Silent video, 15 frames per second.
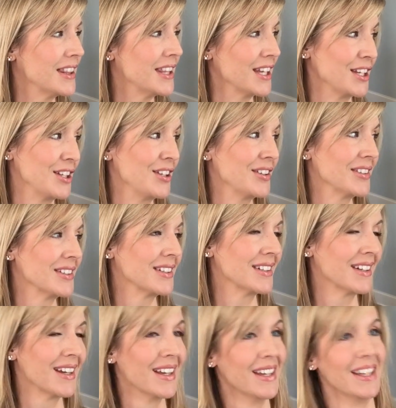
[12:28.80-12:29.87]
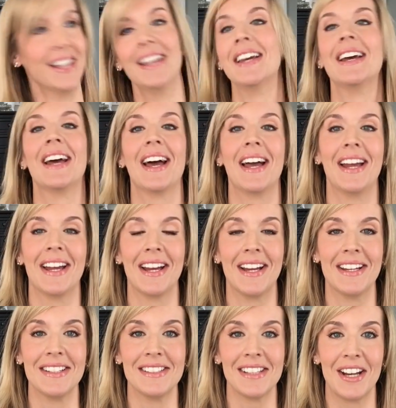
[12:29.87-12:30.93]
Thank you.
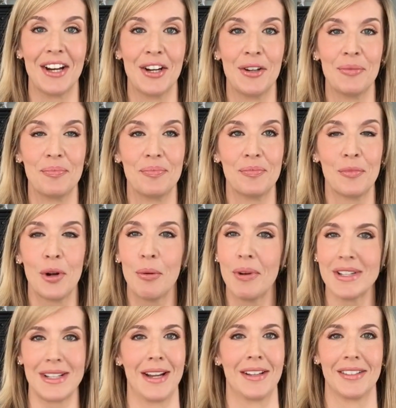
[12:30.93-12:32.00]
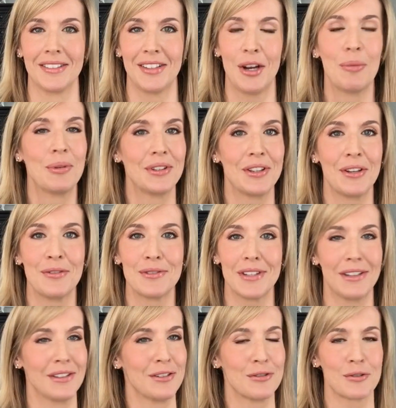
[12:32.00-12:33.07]
And um, where was I? I'll put those
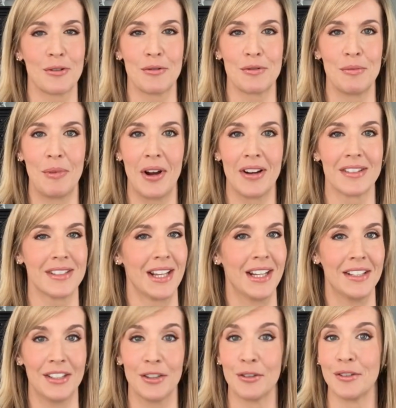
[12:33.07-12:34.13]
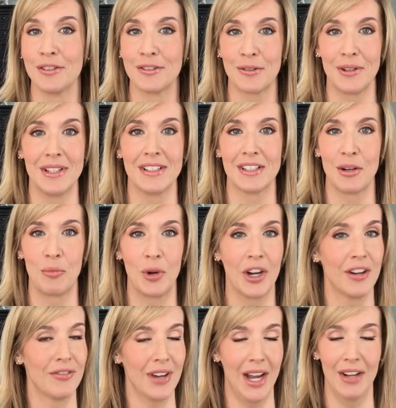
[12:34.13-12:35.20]
in the description box and here on the screen somewhere
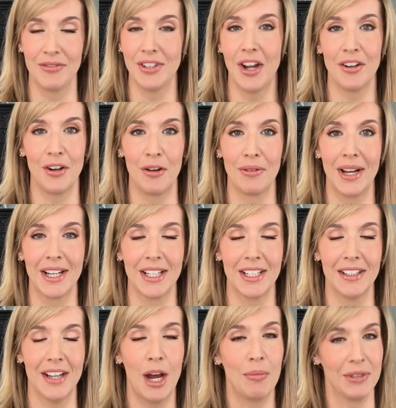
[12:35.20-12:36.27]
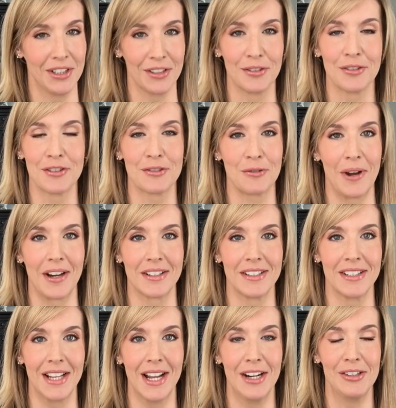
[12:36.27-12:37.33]
if I have not already. I'm a little distracted
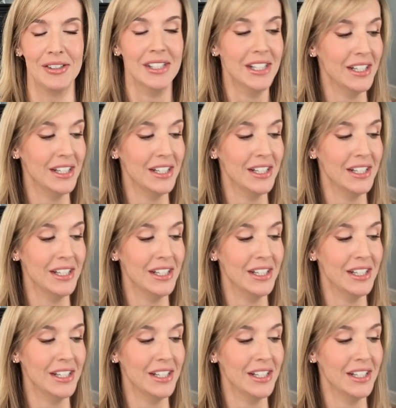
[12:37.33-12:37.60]
now.